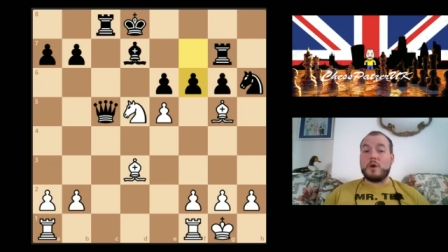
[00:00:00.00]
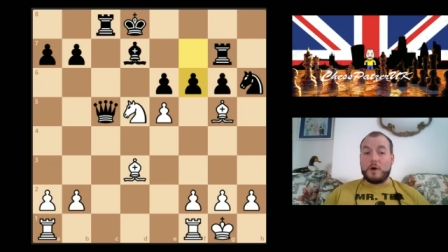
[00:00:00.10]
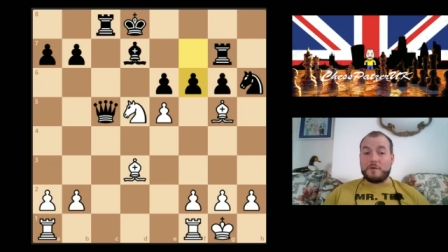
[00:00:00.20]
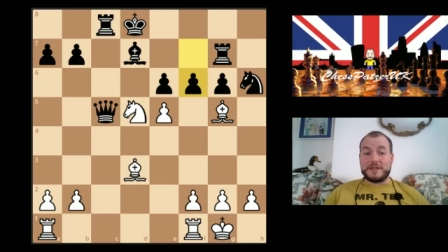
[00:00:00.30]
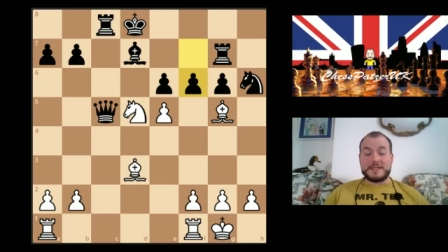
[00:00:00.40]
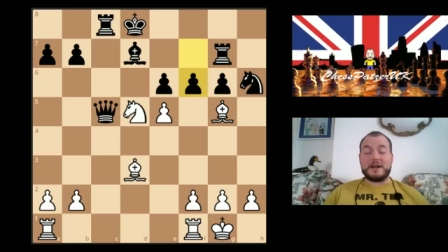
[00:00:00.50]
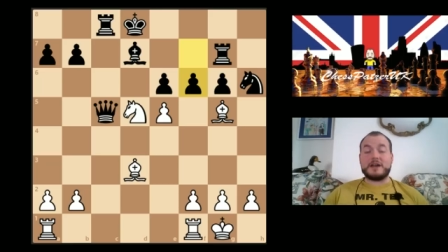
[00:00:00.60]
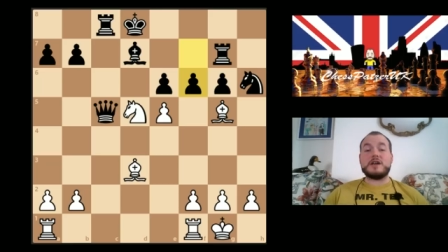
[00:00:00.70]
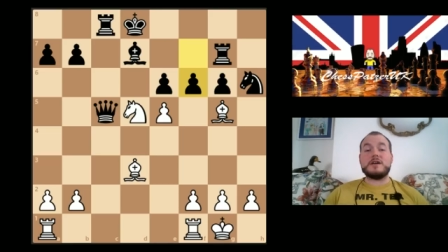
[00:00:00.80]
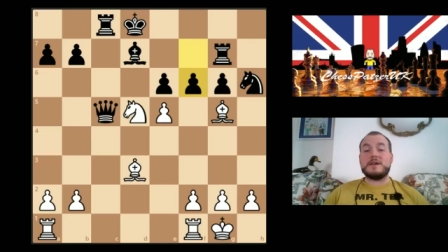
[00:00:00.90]
obvious, and I
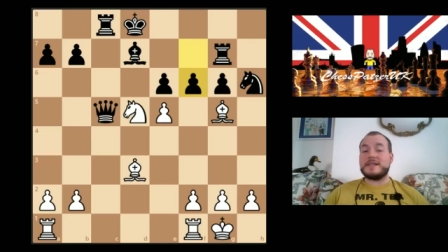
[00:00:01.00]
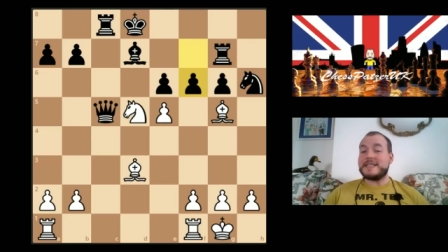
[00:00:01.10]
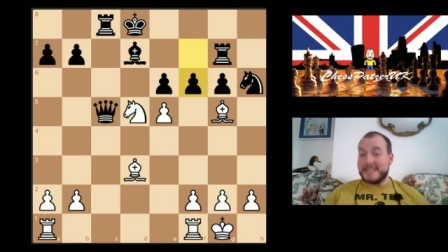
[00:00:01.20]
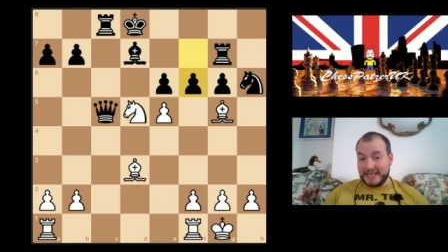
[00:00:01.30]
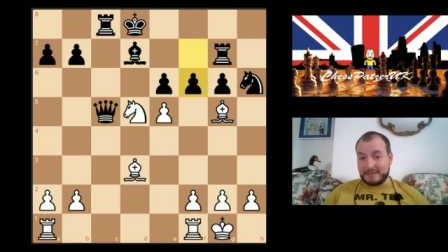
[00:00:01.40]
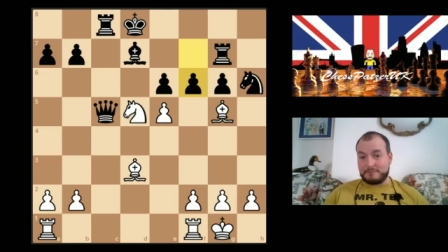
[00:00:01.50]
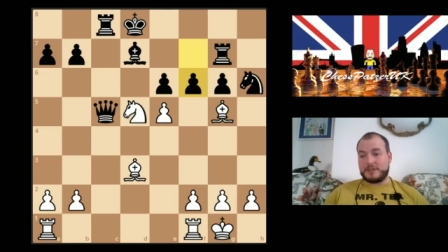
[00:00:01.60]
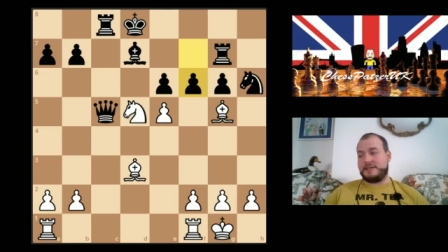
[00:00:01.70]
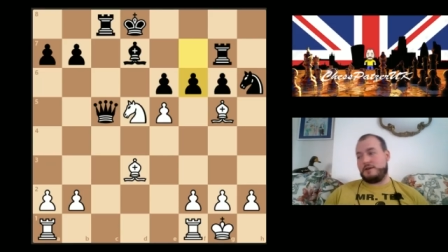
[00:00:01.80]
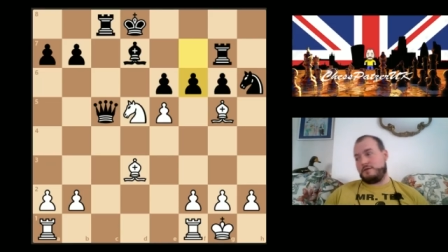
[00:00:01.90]
kicked
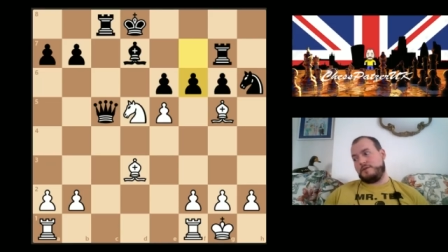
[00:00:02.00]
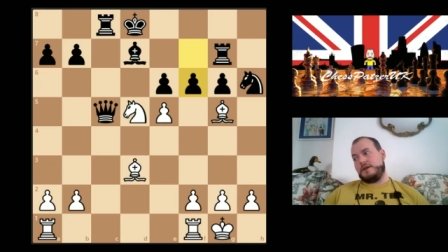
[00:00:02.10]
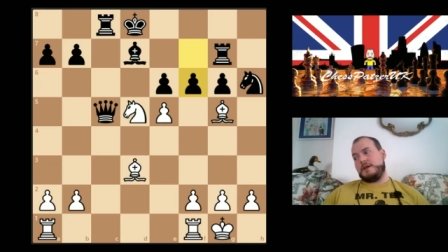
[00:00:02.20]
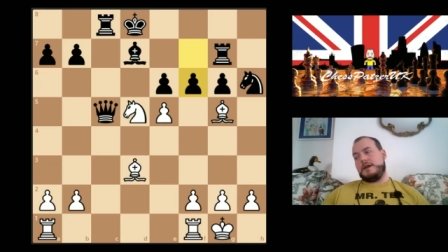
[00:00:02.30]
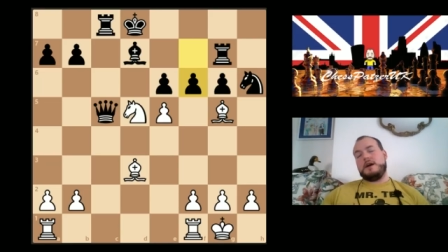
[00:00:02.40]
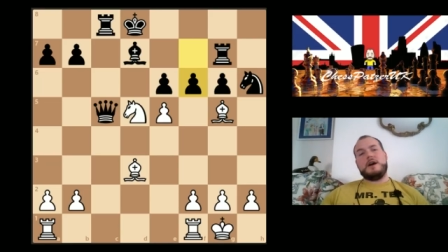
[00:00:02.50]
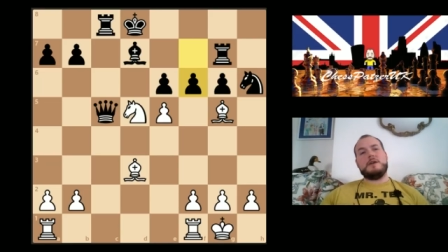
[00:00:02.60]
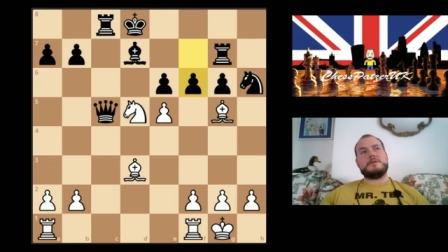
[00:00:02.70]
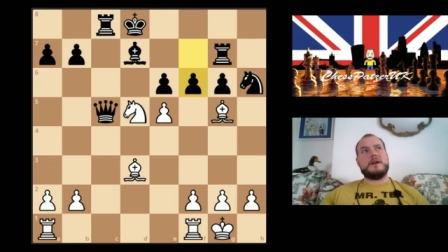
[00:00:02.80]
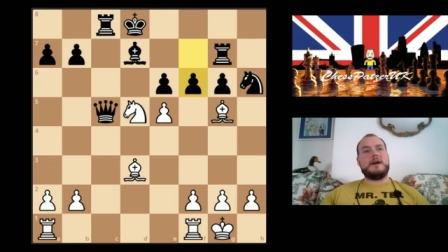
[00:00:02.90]
myself. I
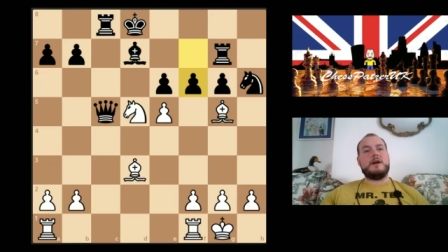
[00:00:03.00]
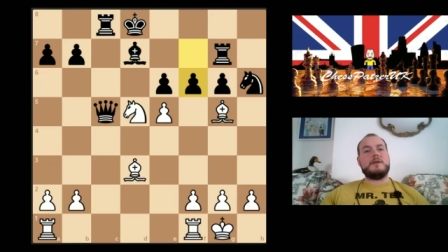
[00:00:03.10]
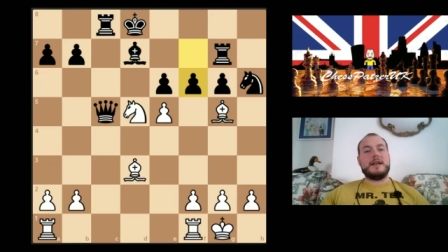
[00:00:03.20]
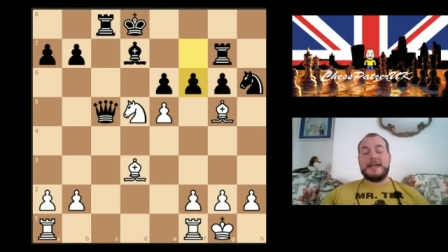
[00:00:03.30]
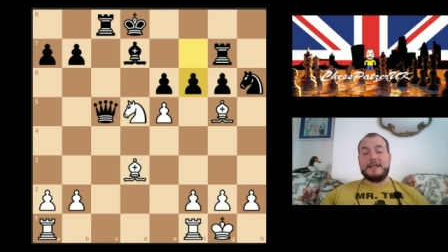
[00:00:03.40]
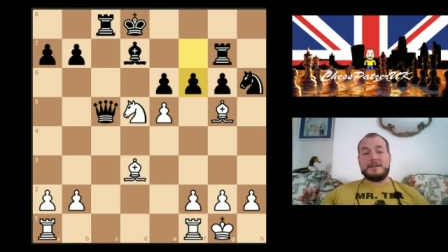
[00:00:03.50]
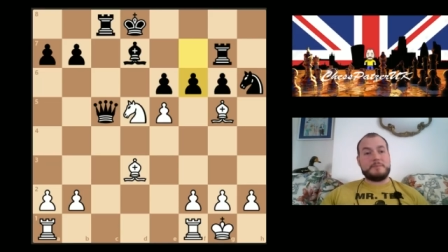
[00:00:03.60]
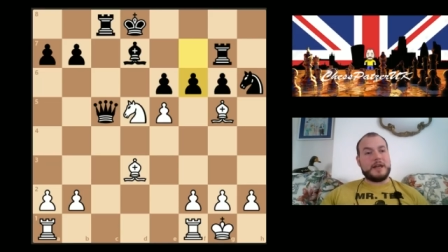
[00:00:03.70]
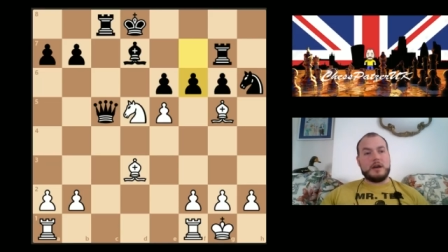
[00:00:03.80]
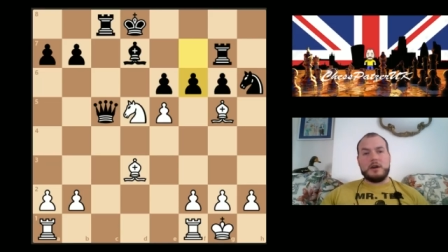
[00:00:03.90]
was like, I'm glad he'd
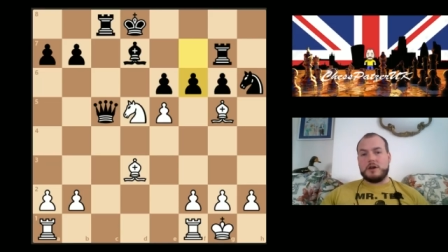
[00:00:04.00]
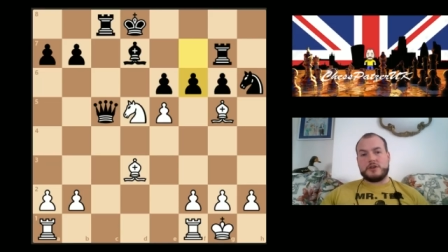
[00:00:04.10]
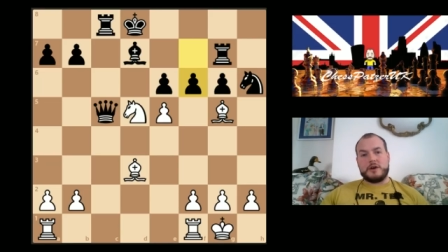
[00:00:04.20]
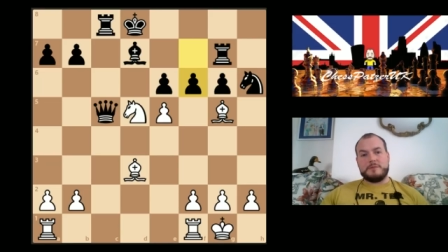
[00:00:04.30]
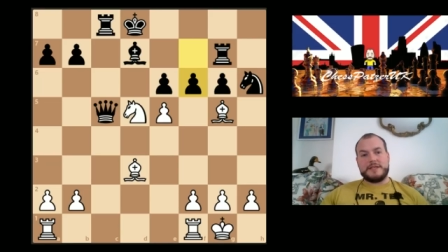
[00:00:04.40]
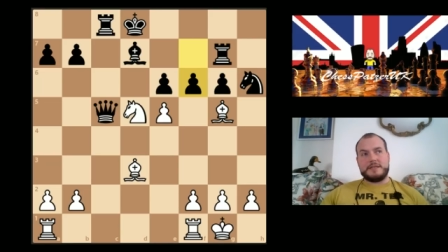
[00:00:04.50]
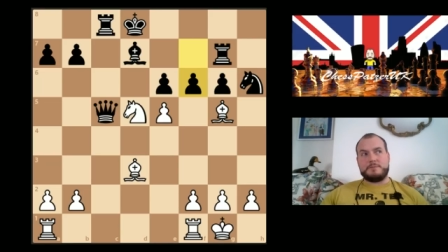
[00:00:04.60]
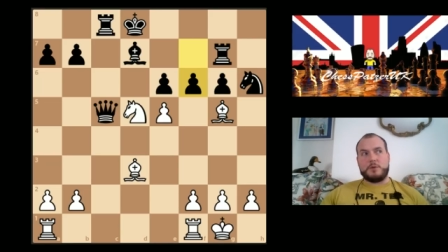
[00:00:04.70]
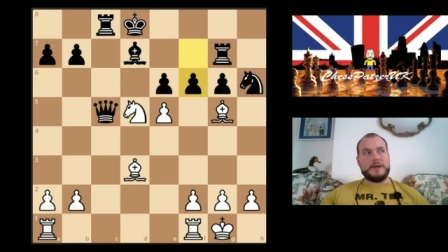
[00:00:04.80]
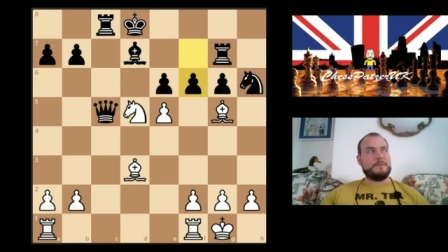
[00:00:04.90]
spent a lot of time to this
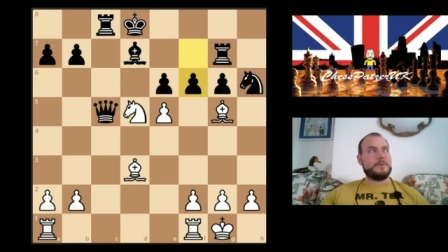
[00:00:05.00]
point.